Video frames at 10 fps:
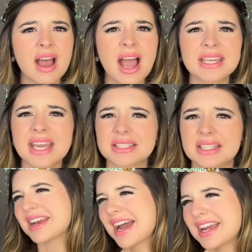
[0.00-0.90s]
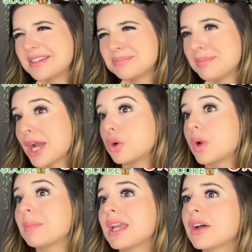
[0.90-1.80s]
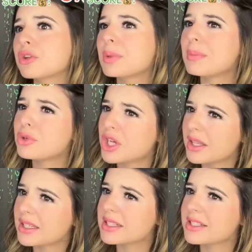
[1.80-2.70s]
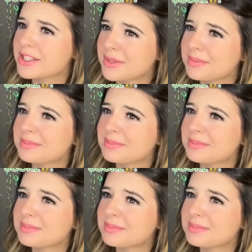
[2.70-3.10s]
I can't let... I don't want to make other people jealous.